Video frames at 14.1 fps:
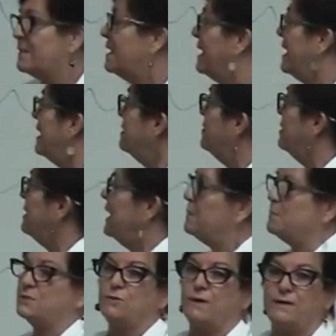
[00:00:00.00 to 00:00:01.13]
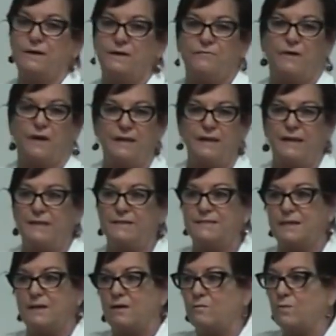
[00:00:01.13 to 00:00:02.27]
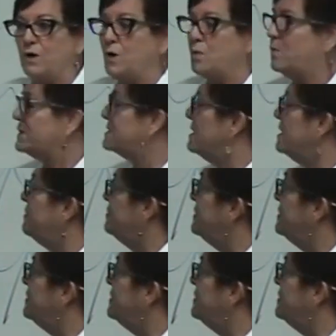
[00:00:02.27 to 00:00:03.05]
and not able to identify needs, and what's often